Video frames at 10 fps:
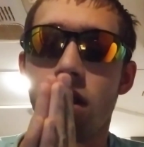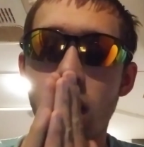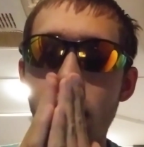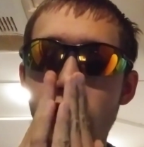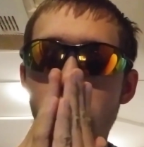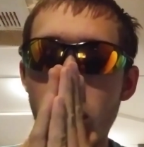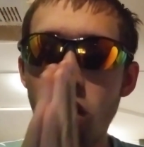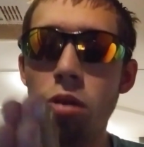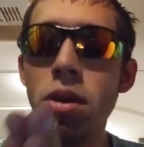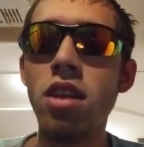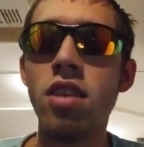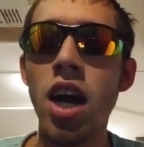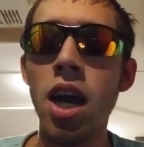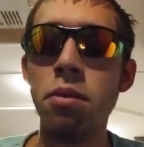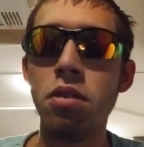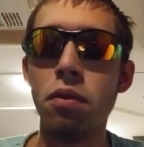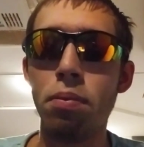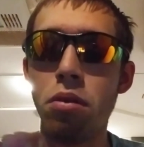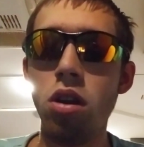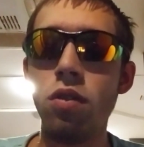after so many times of
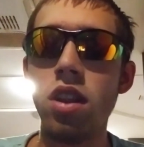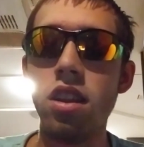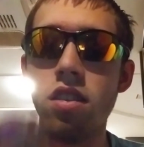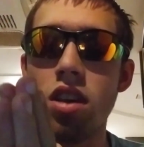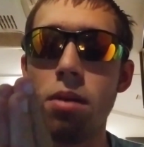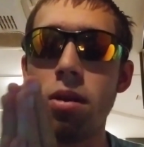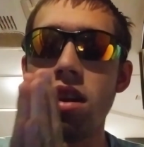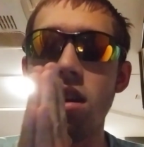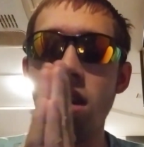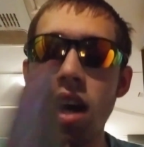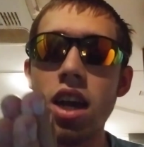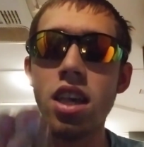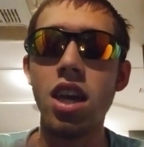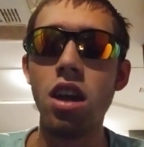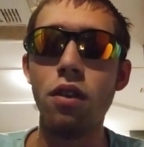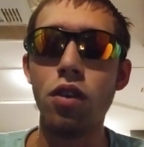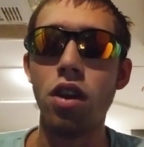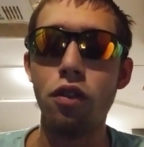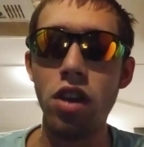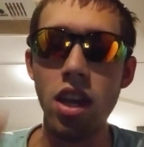proof that this company did not care for
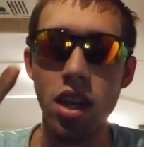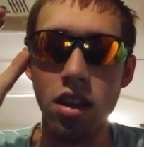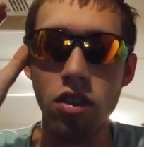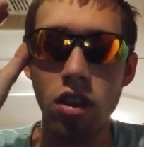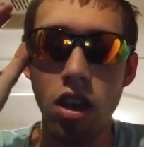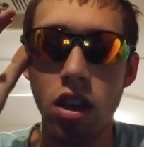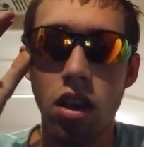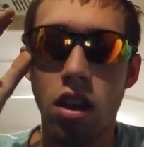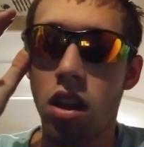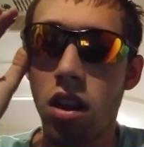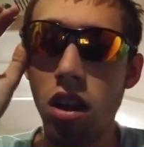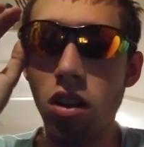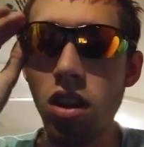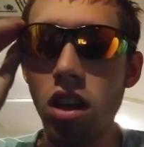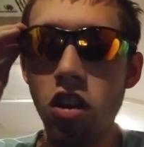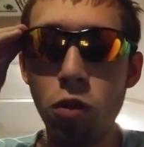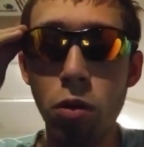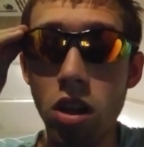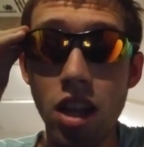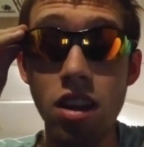your fans. The only other
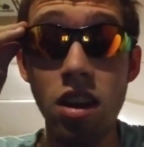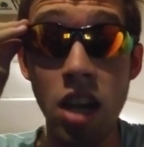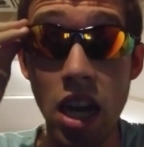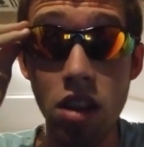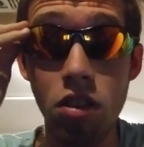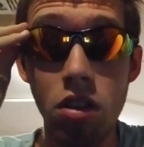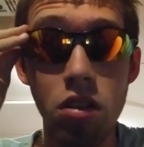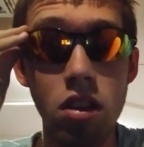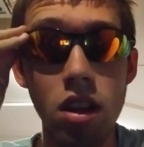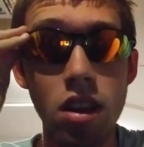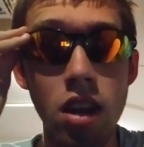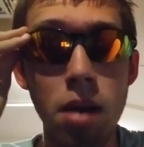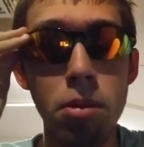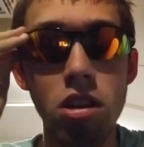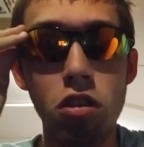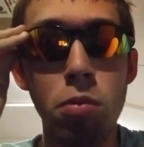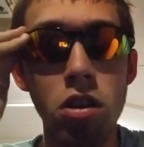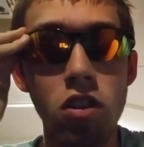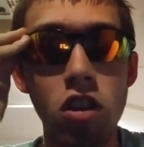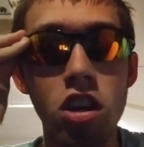sport that did not do that did not make the smart
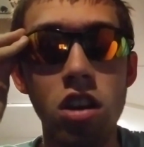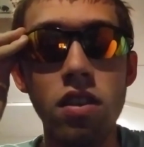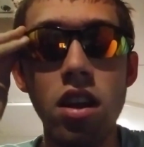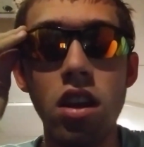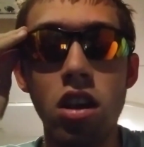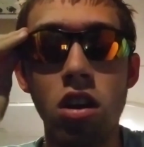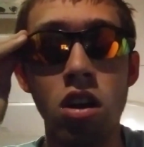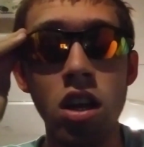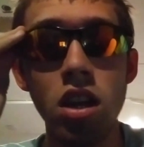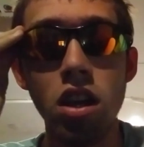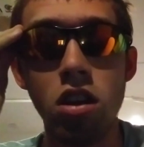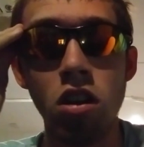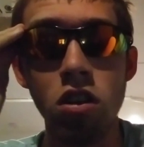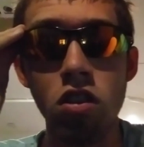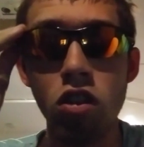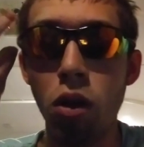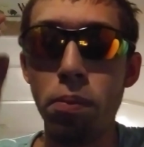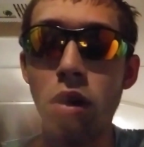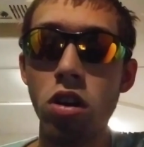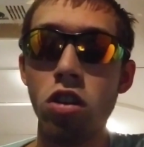decision is IndyCar. IndyCar still
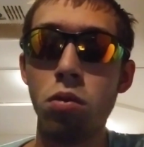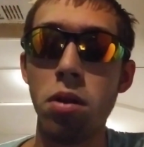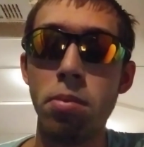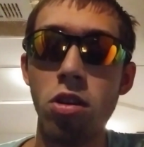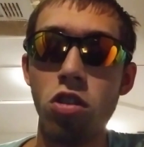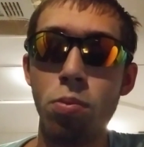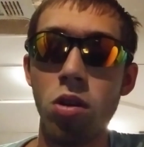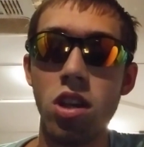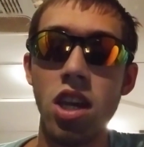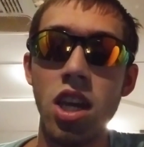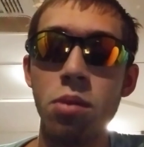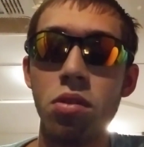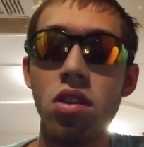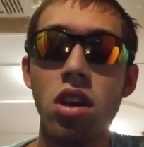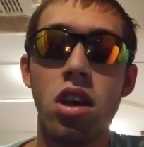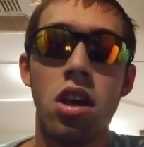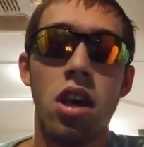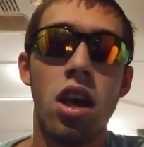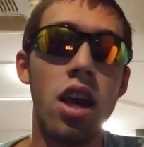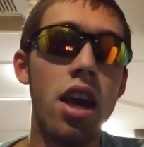partnered with Motorsport Games,
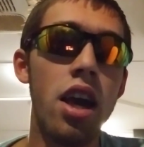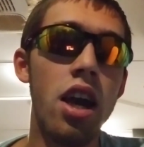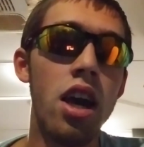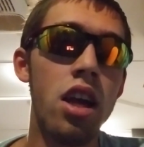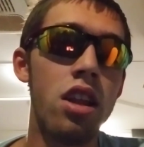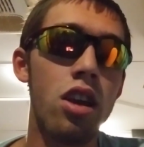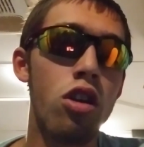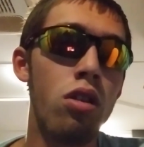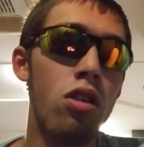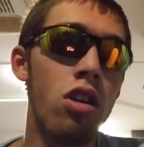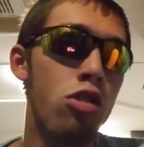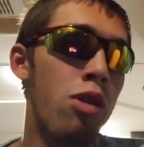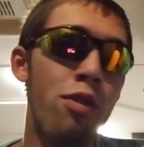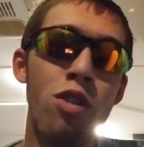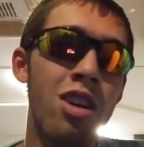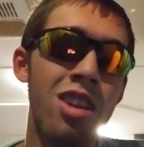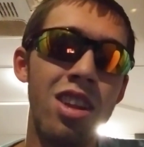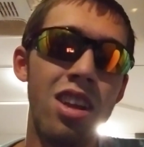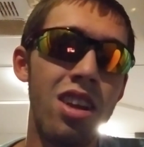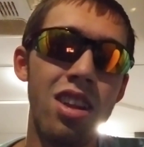and quite frankly,
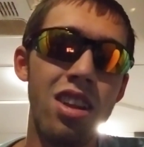they